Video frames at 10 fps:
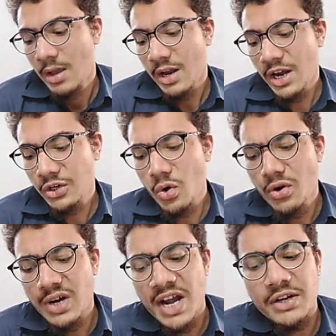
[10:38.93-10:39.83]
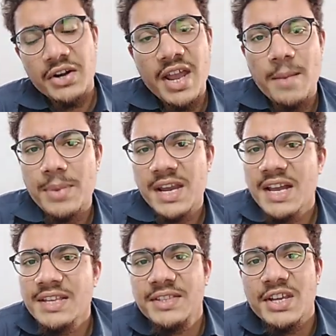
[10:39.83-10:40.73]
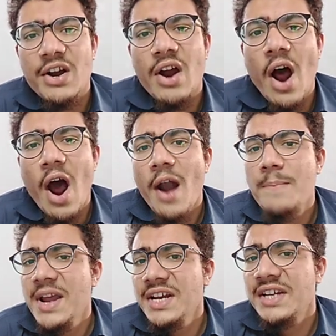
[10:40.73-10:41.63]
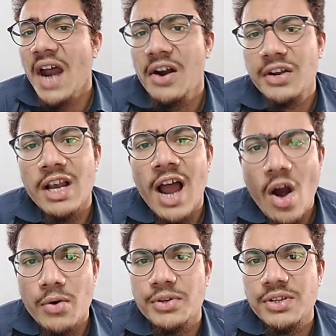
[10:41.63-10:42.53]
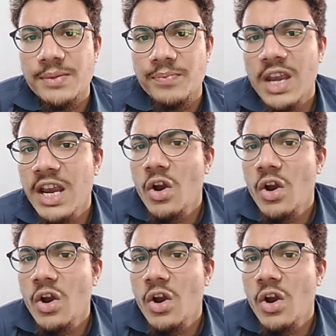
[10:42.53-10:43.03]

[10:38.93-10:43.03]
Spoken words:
it could rain today because there are many dark clouds.